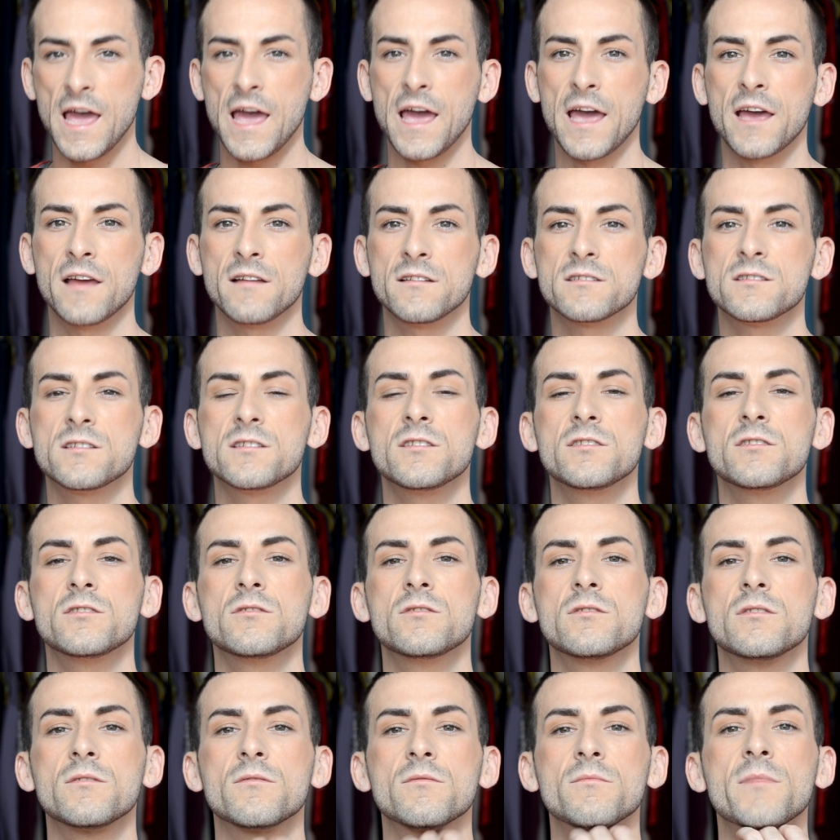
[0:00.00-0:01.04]
and
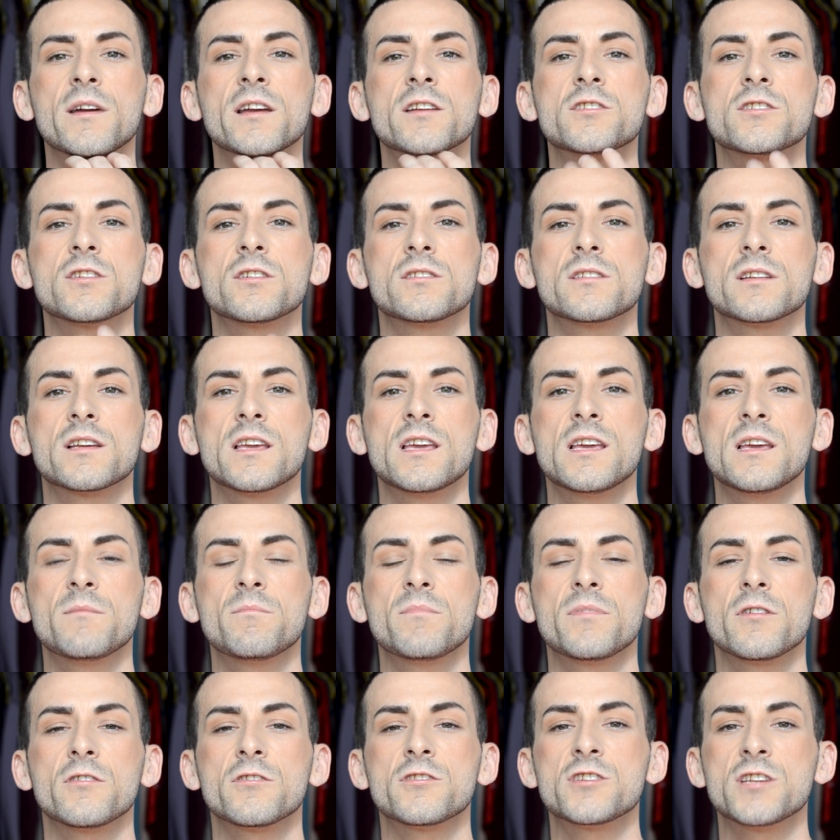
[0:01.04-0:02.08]
to make sure to
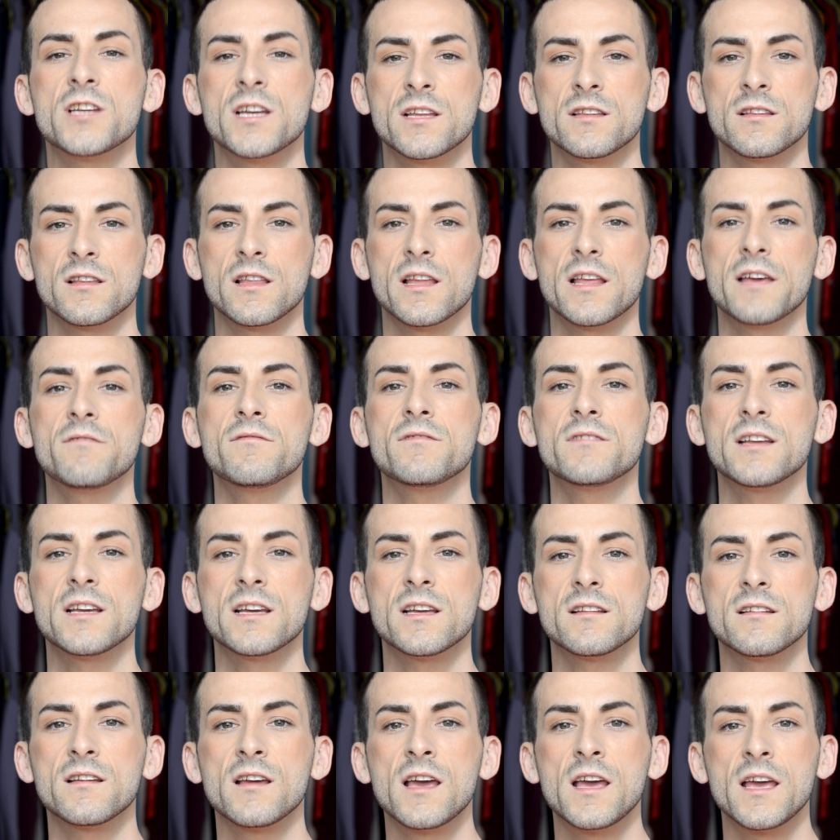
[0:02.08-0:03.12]
keep your chin
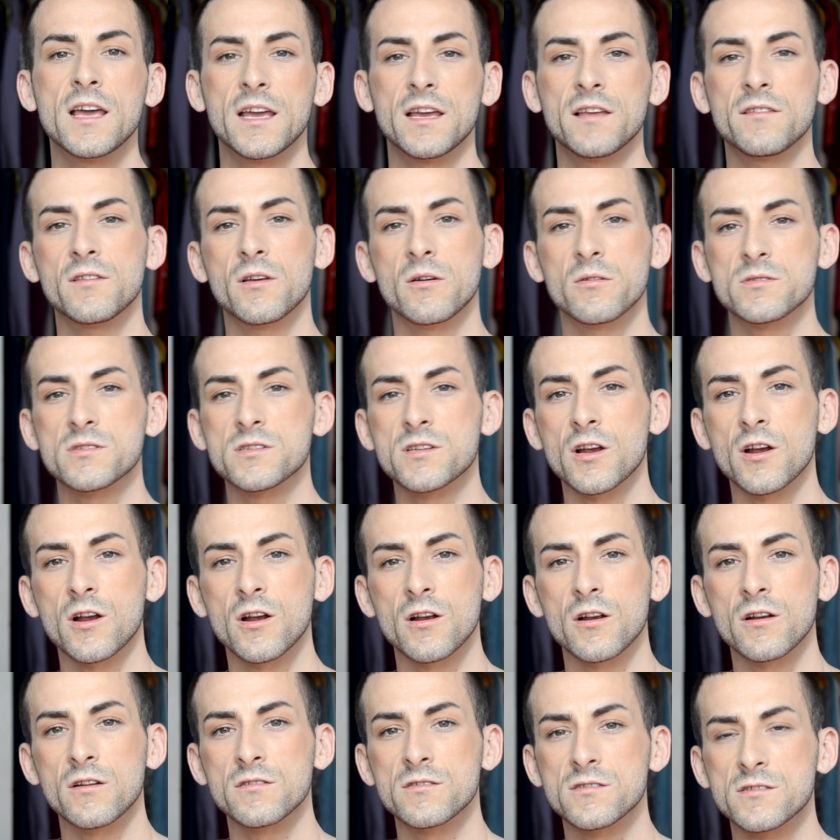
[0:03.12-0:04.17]
lifted in those
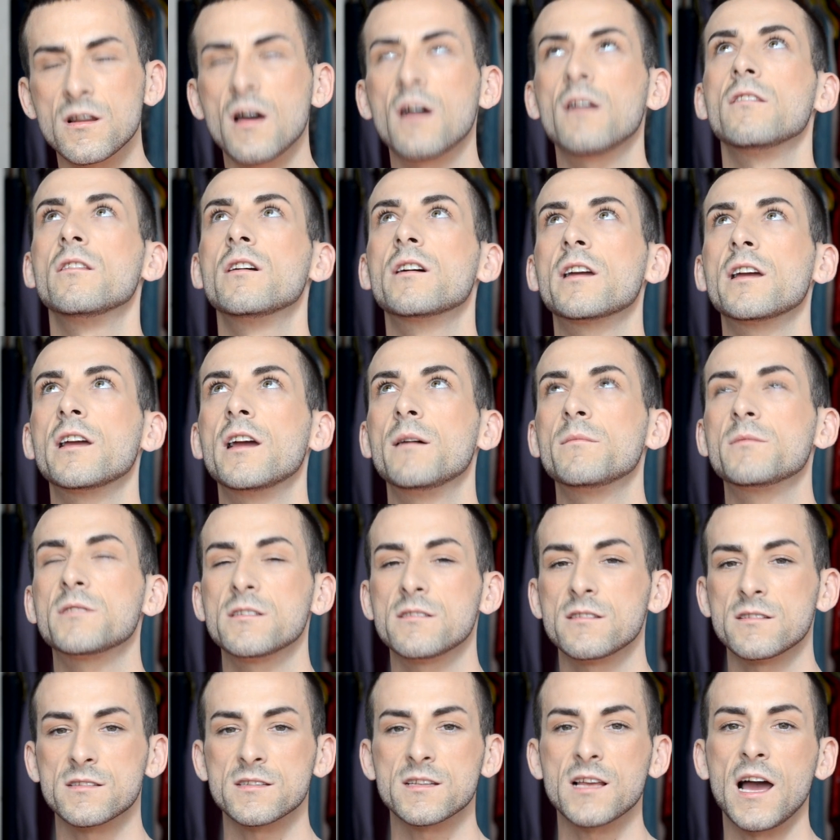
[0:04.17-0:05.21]
turns, not looking up
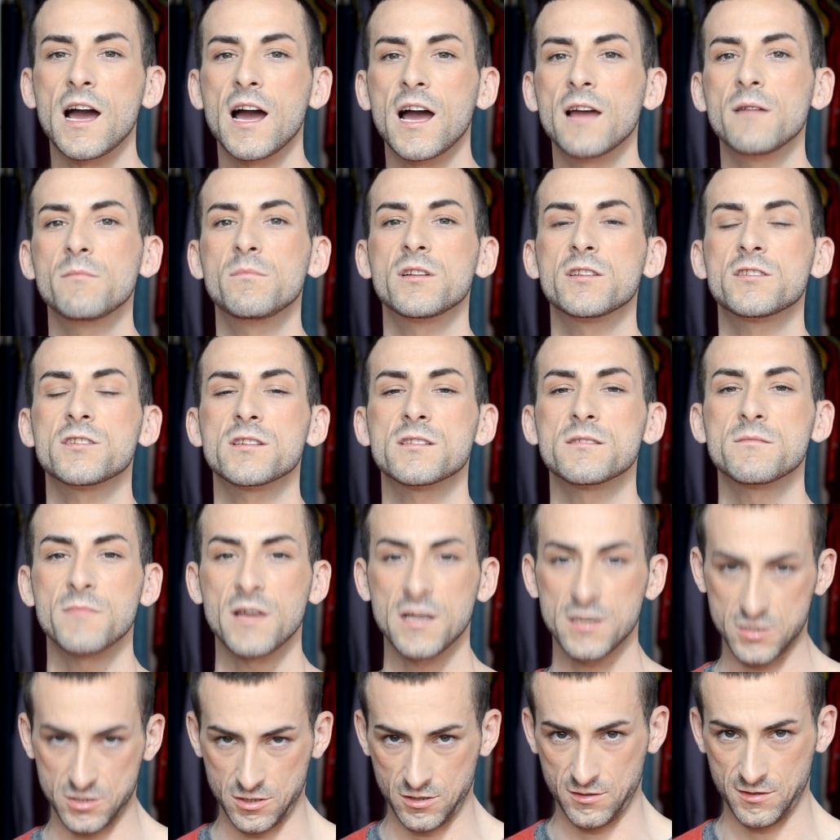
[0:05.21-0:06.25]
to the sky, but just
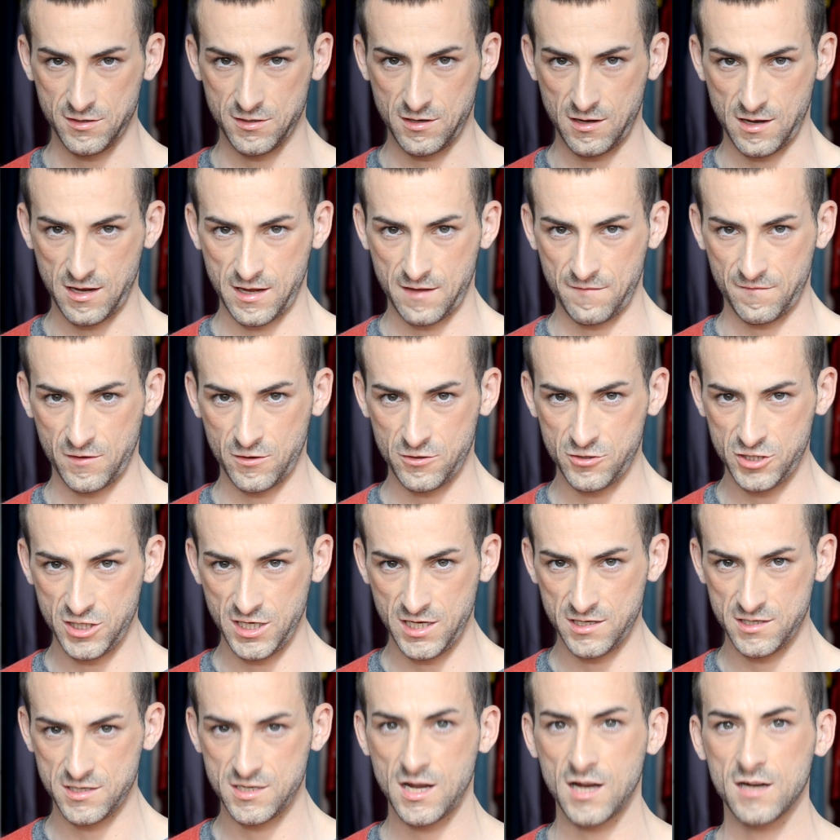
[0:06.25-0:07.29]
make sure to not have your
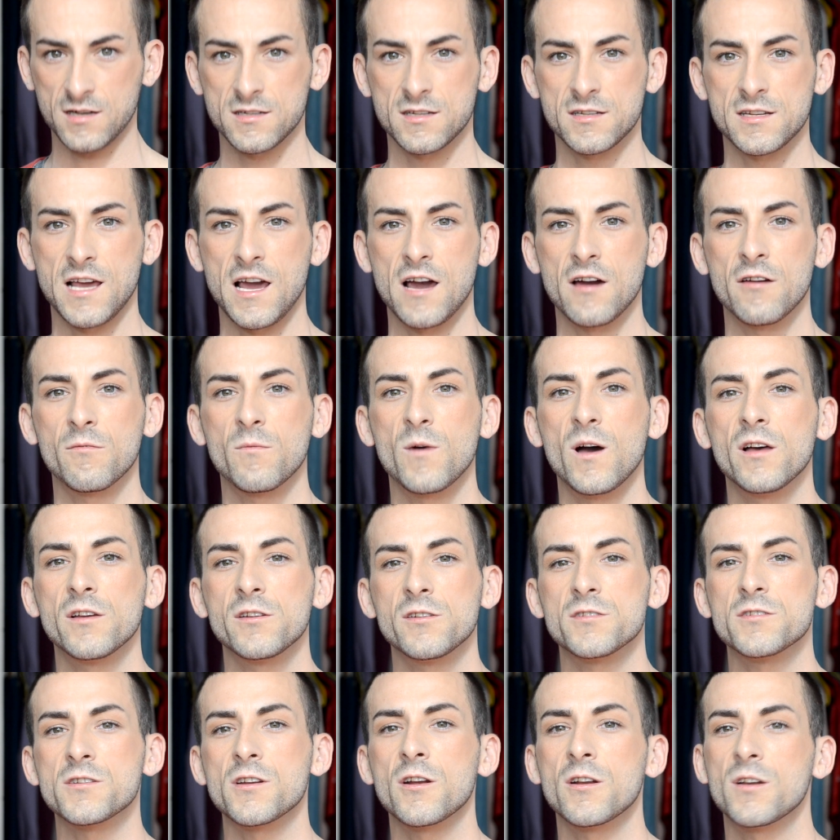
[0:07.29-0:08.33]
chin tucked down while
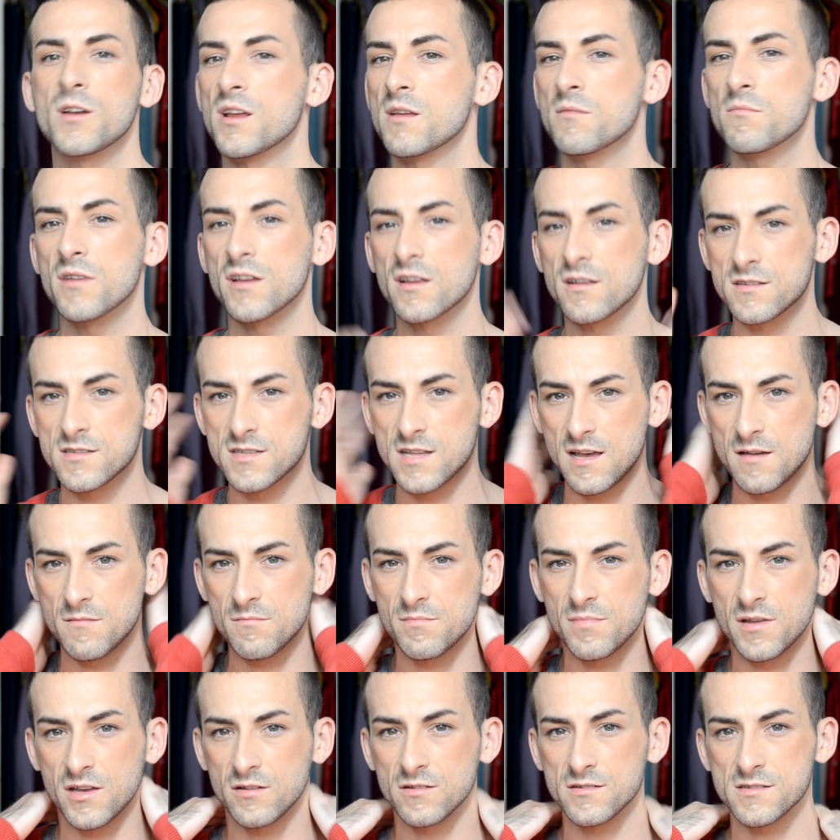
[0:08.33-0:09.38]
you're turning, because
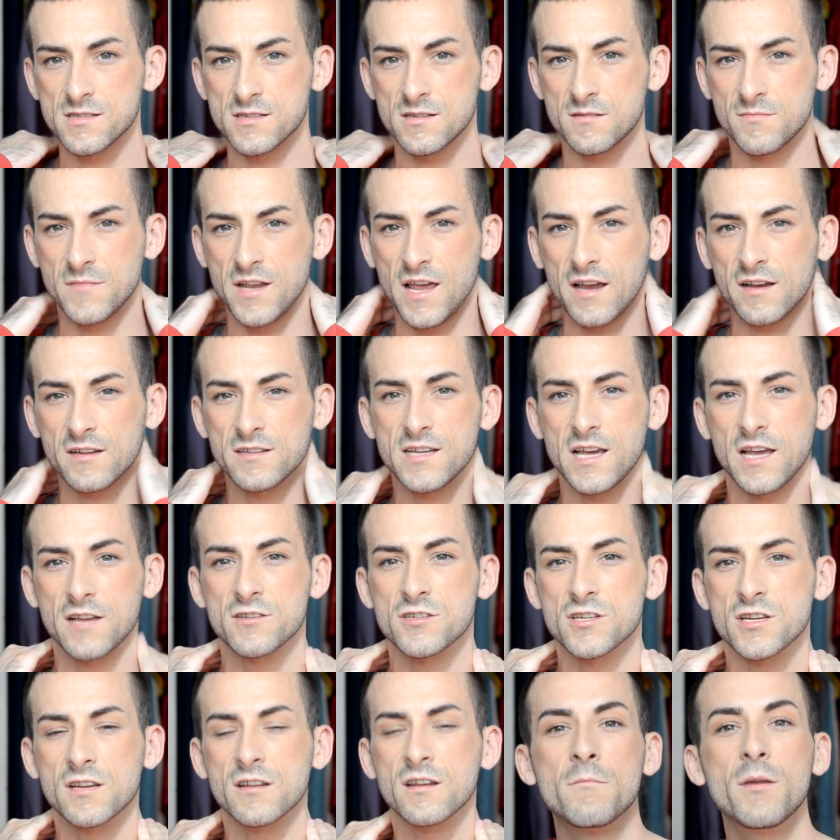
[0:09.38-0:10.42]
that builds some neck
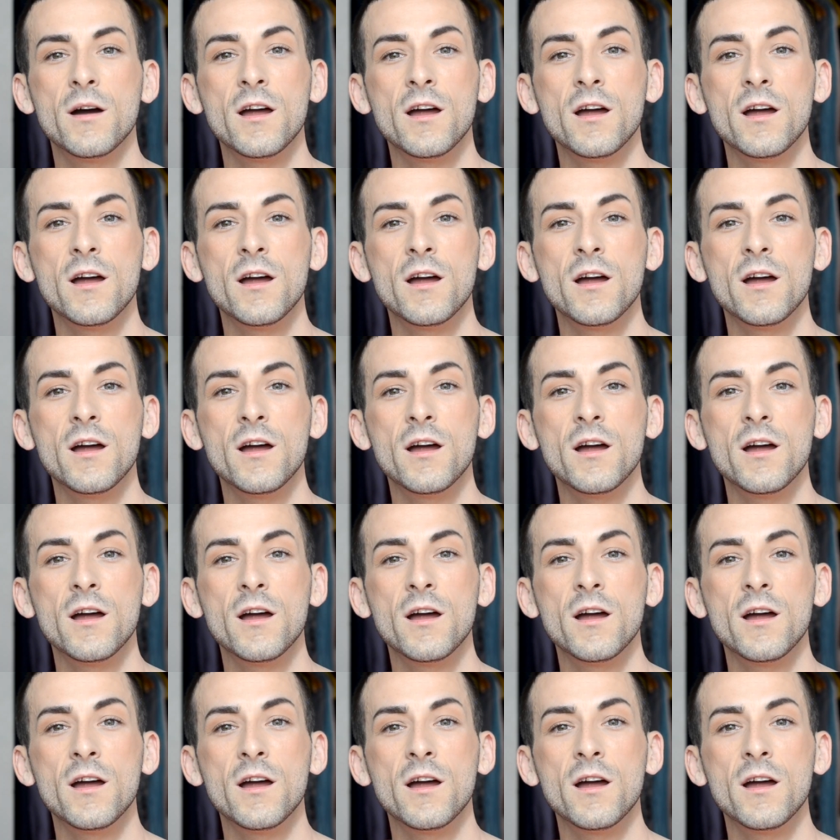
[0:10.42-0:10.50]
tension.